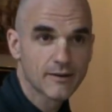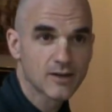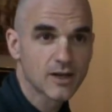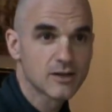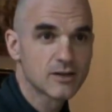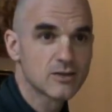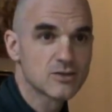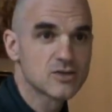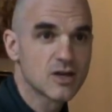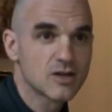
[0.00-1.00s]
Like you
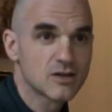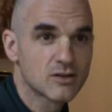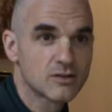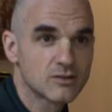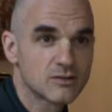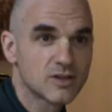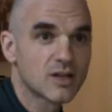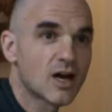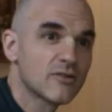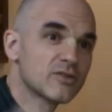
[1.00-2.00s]
say, the
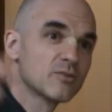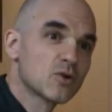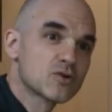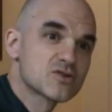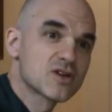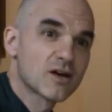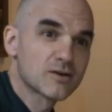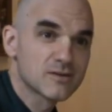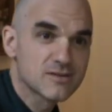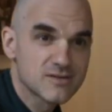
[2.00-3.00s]
guy with the
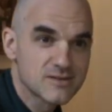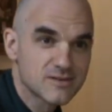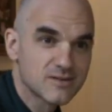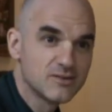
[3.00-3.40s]
motorcycles.